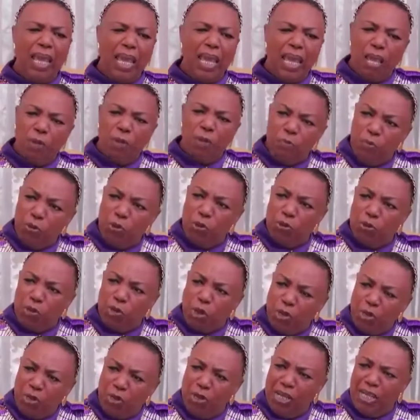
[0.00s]
If you
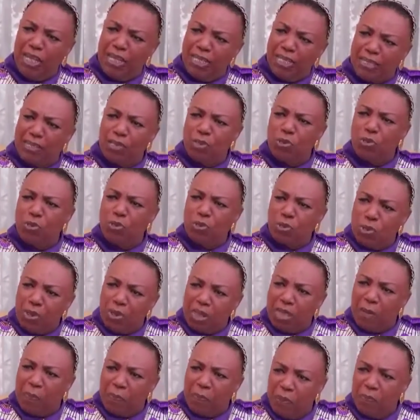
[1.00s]
don't listen to
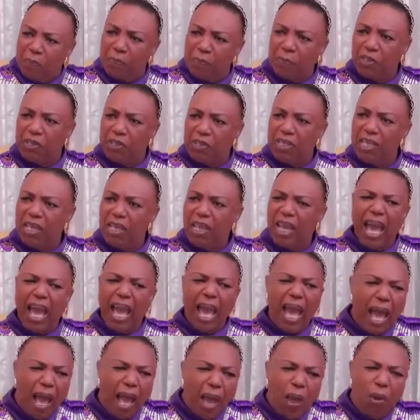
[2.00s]
the people,
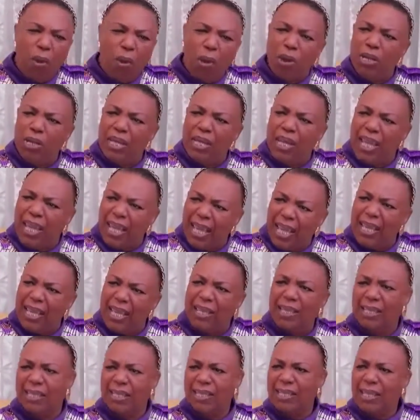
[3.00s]
how on
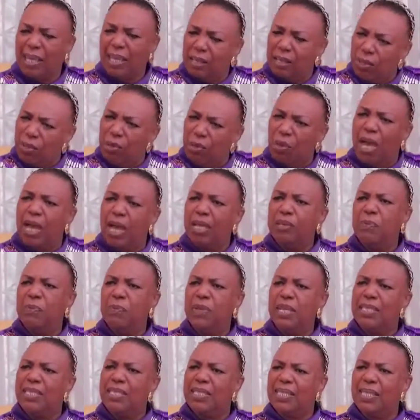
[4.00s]
earth can you
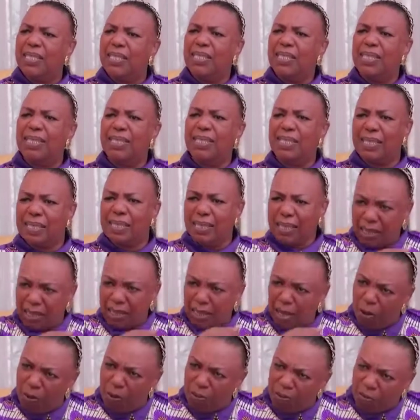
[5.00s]
administer
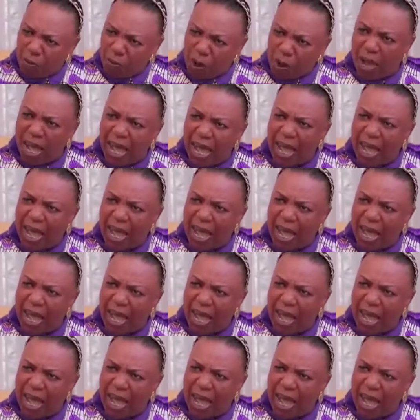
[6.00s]
justice for